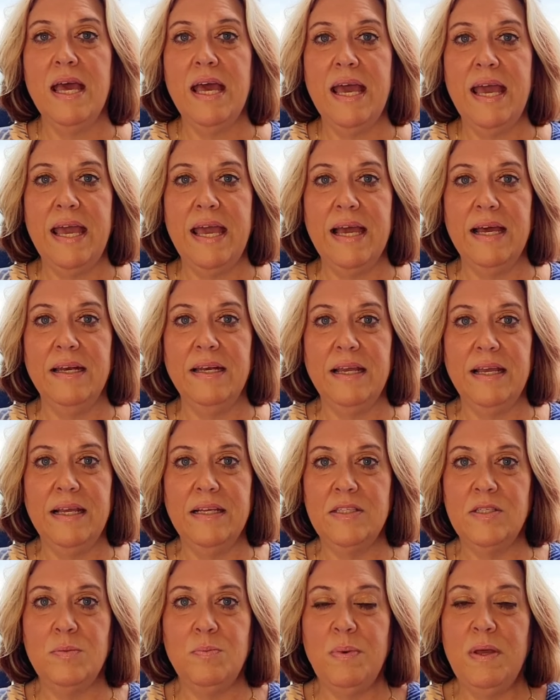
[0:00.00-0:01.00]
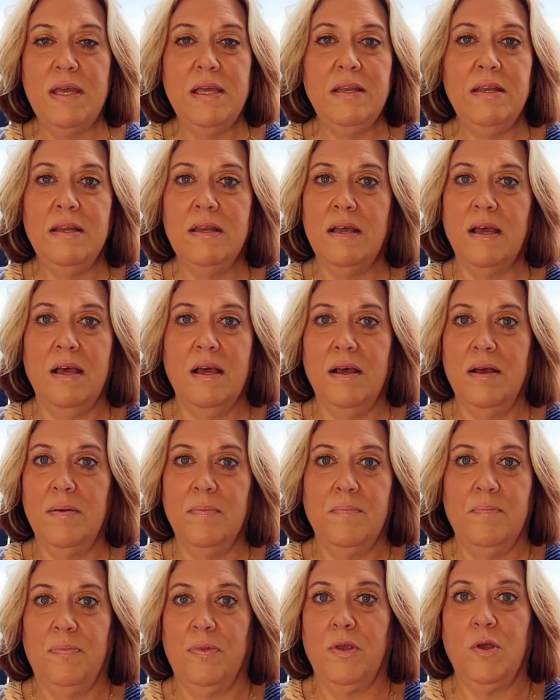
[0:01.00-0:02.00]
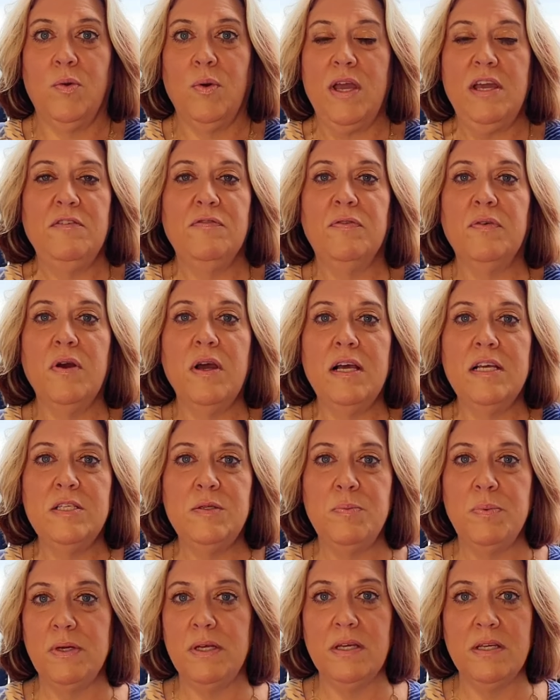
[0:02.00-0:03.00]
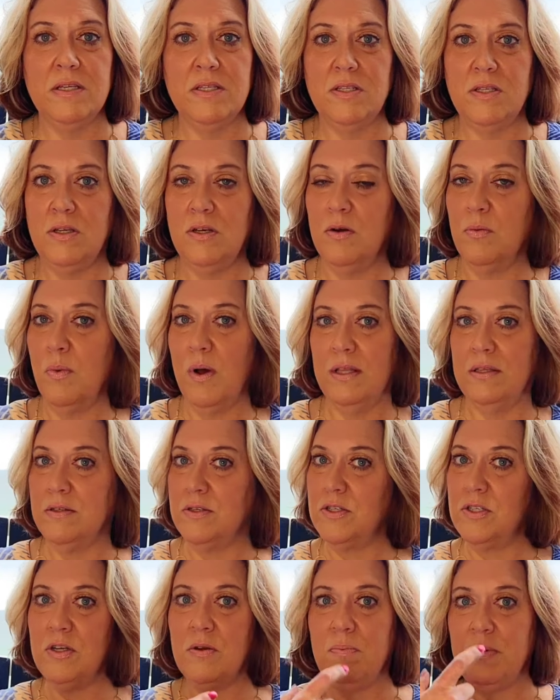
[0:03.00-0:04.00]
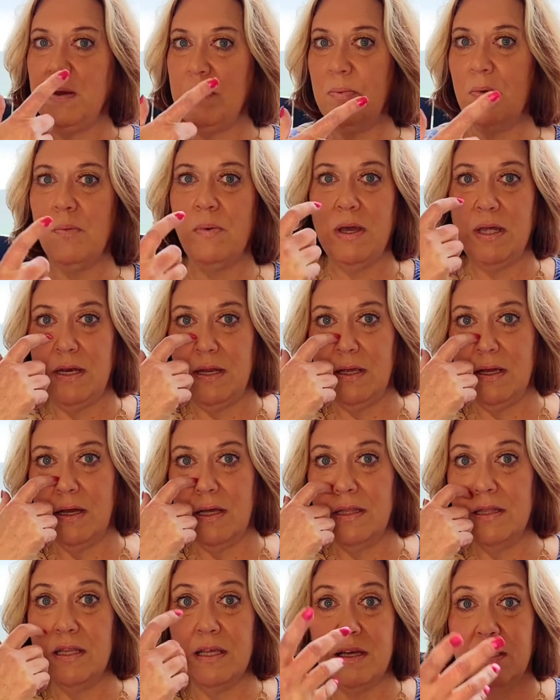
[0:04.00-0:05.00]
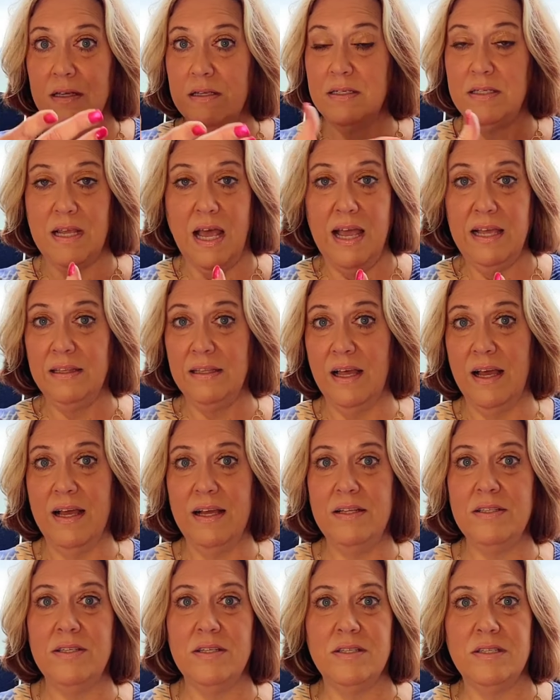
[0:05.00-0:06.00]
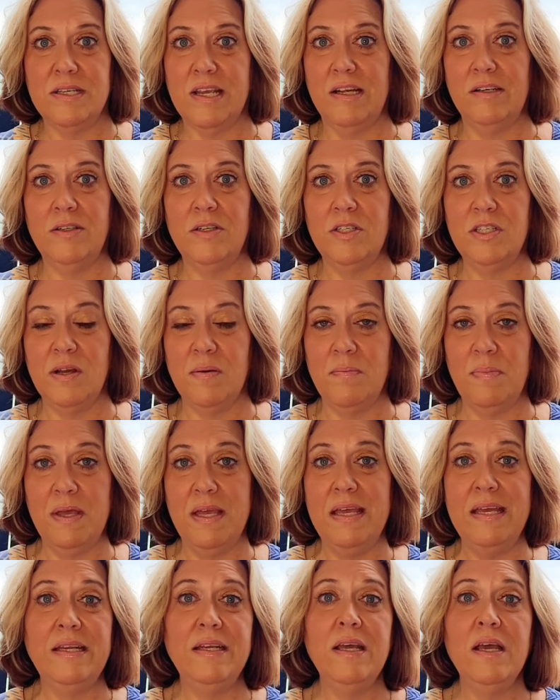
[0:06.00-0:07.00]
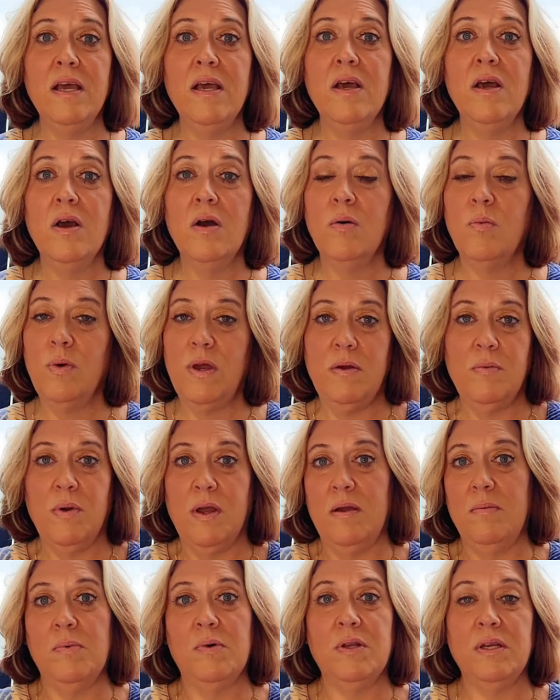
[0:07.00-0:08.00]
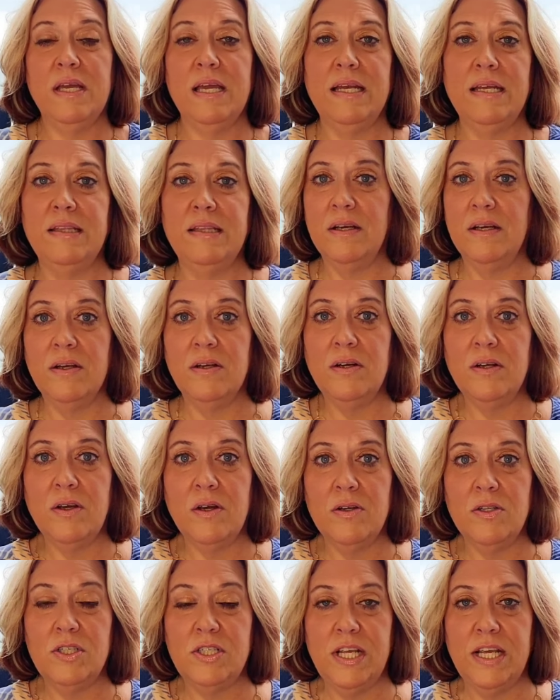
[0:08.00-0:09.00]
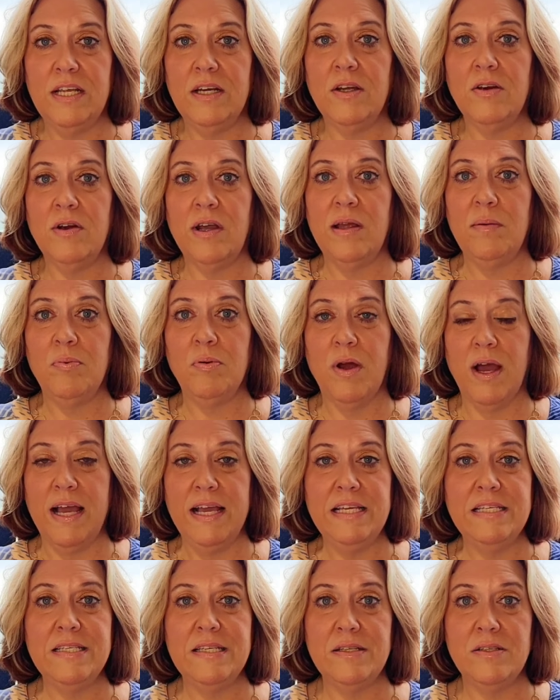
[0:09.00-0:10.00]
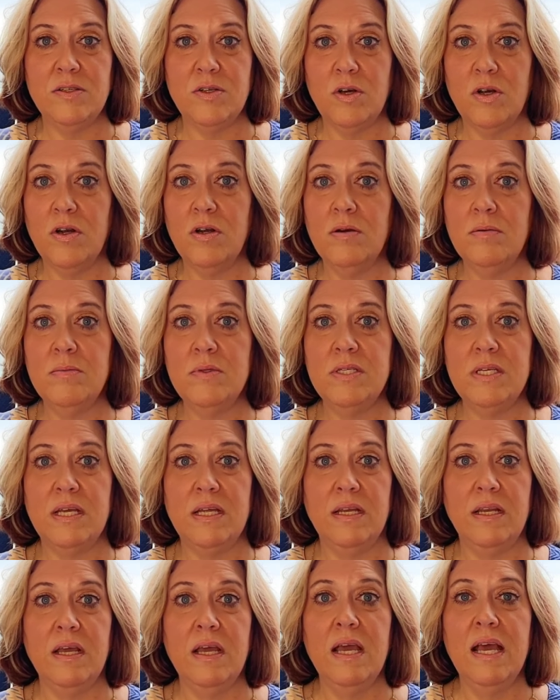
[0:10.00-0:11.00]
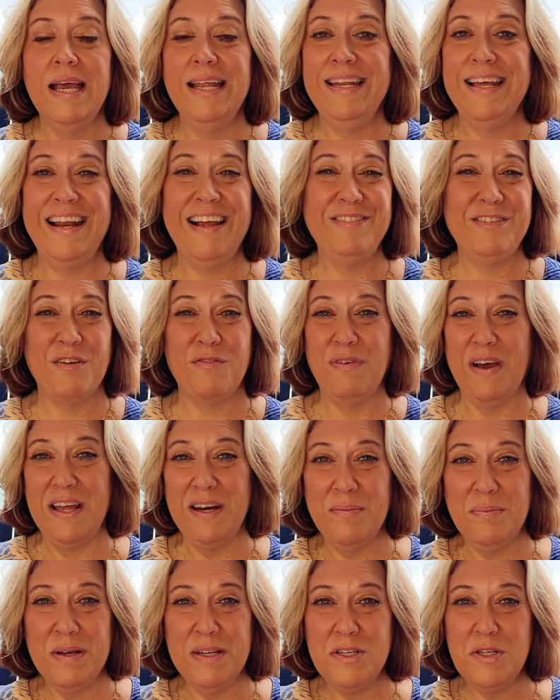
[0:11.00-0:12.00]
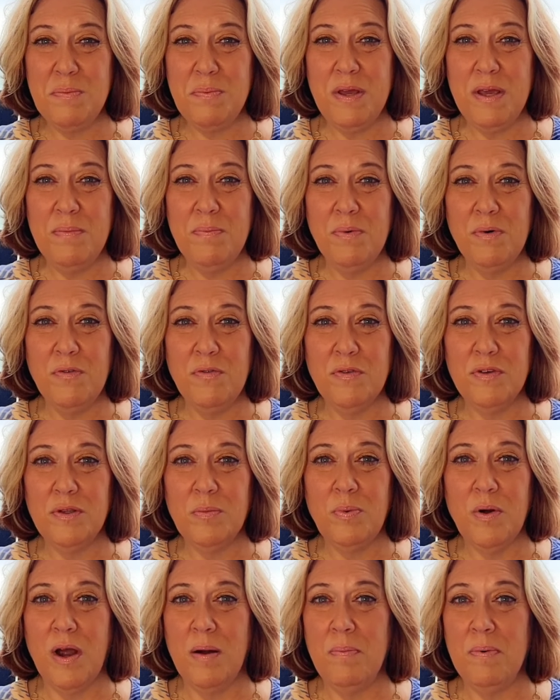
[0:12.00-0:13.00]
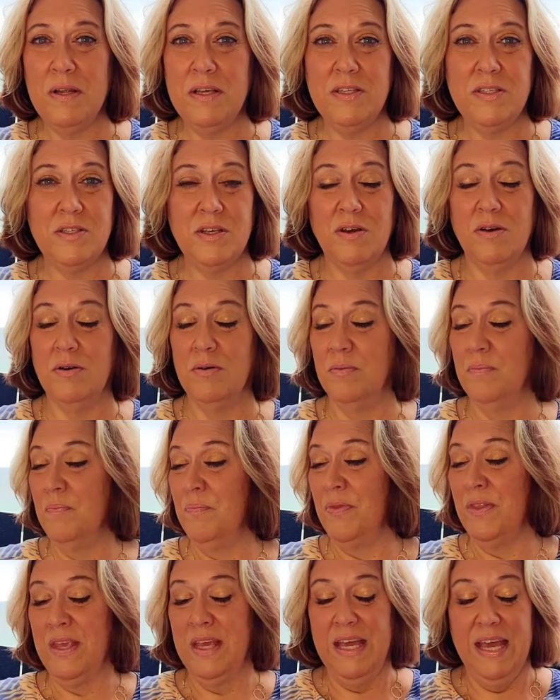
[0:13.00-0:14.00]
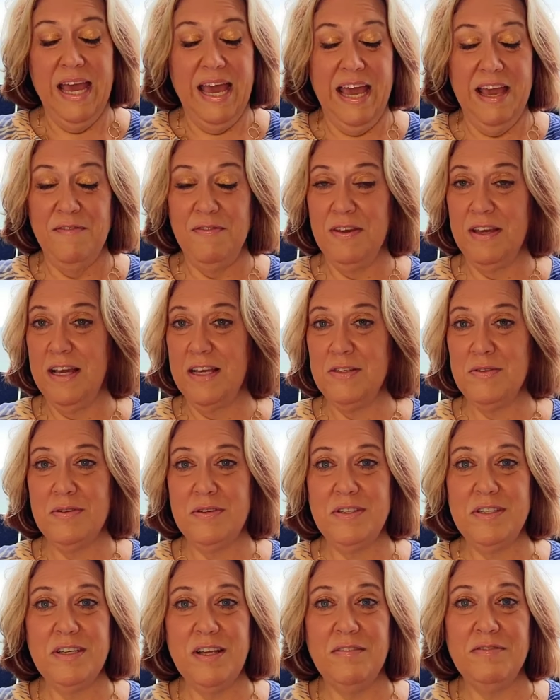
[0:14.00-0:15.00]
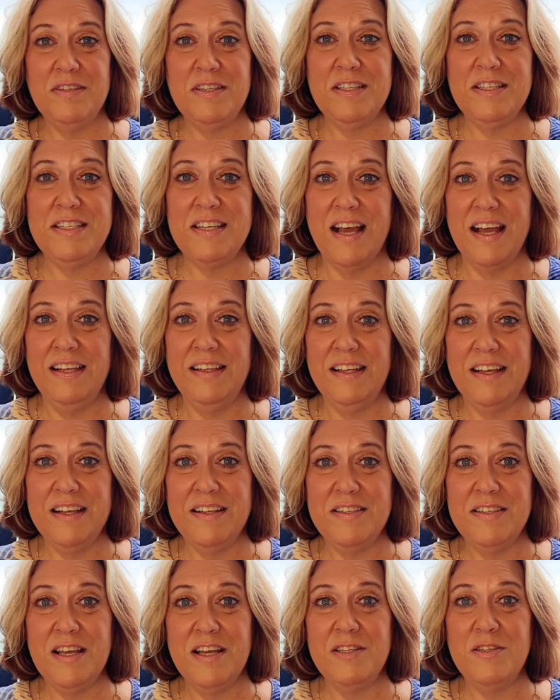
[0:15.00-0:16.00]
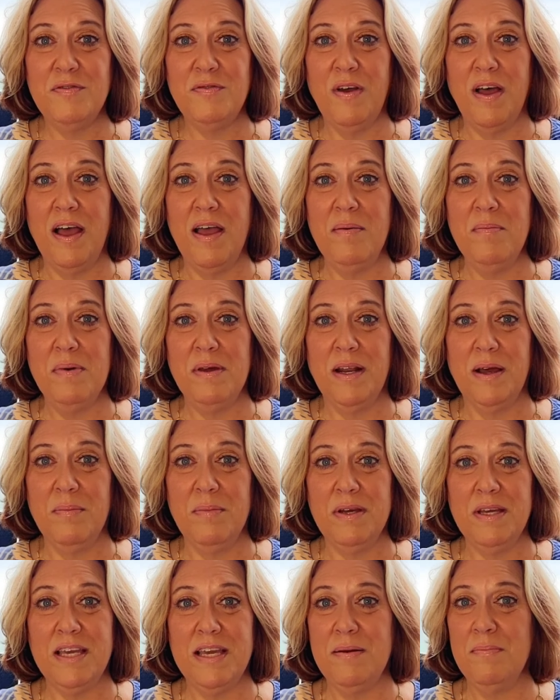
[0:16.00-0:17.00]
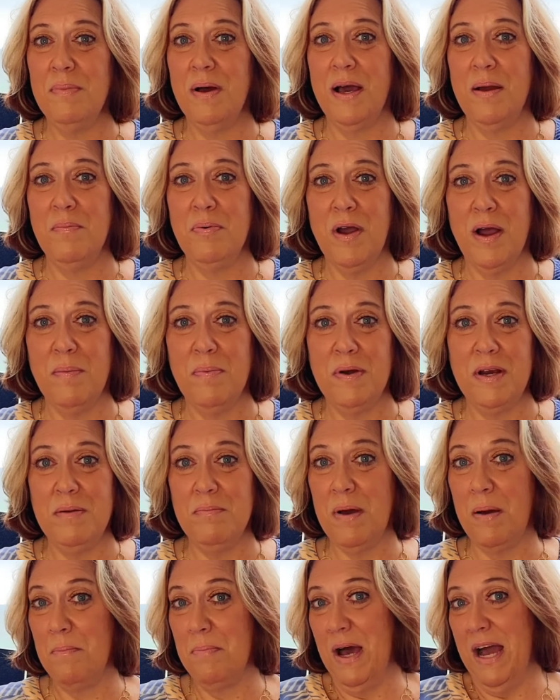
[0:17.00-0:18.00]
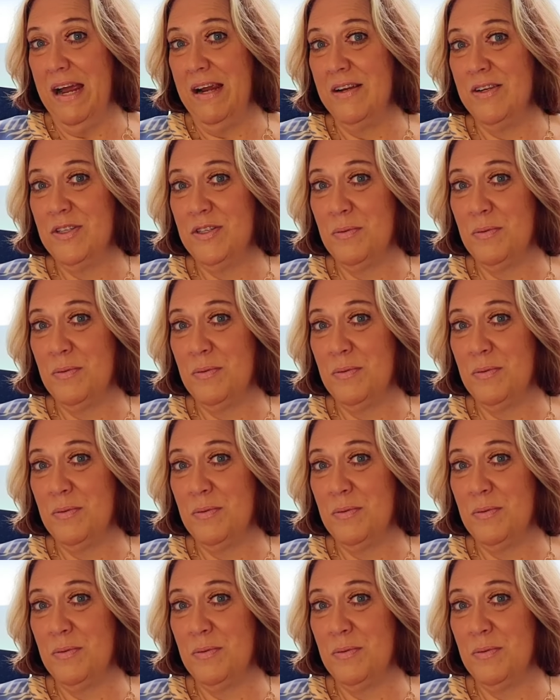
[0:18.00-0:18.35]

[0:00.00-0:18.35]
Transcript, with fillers: And it's been um, great for us because, you know, while there's still people waiting on the sidelines and scared to jump in, we were able to get in and negotiate a great price and terms and then have to fight a bunch of people for the property. So, hey, if you guys want to sell to the sidelines, that's fine, but I'm going to keep buying property. My buyers are